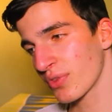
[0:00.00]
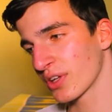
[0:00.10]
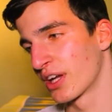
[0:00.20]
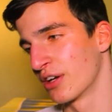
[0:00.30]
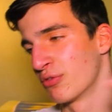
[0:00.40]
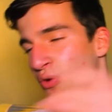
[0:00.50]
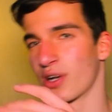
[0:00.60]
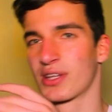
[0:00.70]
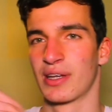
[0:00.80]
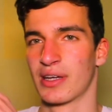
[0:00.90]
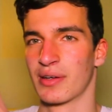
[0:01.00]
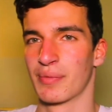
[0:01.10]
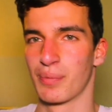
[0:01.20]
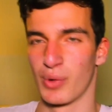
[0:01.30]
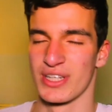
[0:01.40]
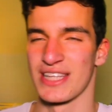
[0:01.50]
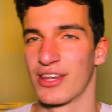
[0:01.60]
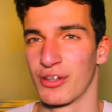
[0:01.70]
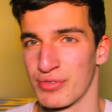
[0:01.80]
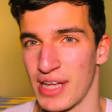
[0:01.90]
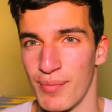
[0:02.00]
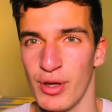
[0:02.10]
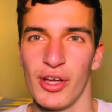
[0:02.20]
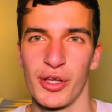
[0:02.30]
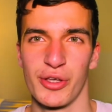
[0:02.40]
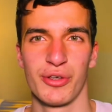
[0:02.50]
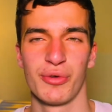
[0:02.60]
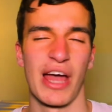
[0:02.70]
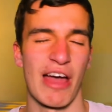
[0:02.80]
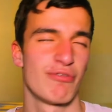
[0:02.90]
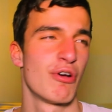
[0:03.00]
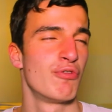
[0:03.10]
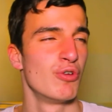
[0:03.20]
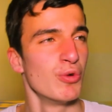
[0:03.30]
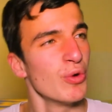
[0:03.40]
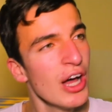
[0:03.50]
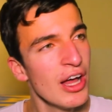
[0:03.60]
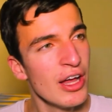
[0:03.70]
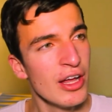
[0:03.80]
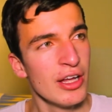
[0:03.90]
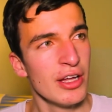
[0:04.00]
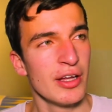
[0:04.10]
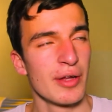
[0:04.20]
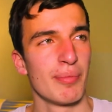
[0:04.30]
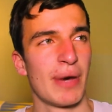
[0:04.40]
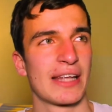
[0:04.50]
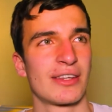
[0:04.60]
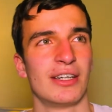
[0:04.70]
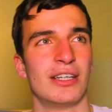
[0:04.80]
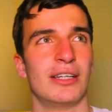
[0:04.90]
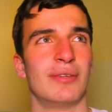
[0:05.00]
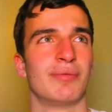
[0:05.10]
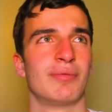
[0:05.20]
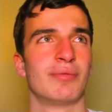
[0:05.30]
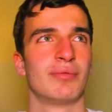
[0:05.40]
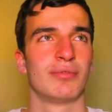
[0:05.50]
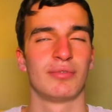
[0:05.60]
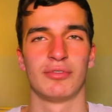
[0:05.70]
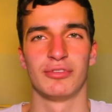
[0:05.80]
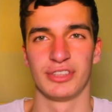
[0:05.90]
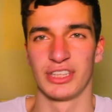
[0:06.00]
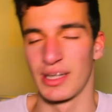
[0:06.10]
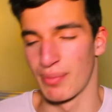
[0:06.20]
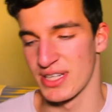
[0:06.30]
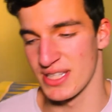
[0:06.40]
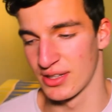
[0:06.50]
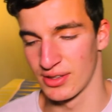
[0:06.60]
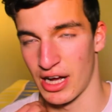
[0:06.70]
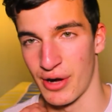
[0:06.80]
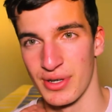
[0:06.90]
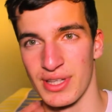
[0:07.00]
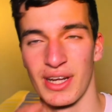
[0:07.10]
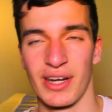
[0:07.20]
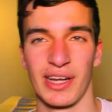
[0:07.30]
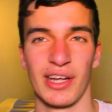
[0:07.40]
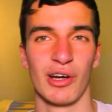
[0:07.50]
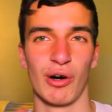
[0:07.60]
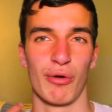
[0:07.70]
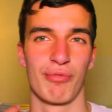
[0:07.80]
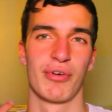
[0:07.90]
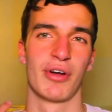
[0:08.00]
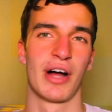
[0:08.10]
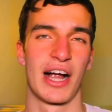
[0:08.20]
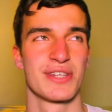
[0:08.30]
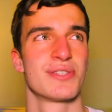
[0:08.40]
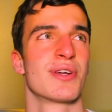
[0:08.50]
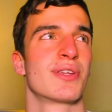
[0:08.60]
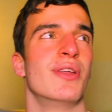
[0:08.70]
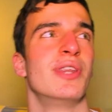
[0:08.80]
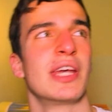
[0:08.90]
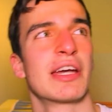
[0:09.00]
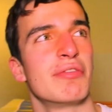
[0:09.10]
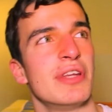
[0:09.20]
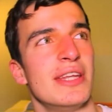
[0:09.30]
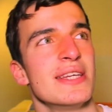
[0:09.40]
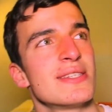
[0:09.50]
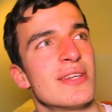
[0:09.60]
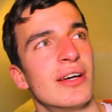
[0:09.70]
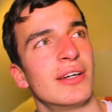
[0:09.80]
in 40% of them you have flu but um, we represent our degree of uh, uncertainty with this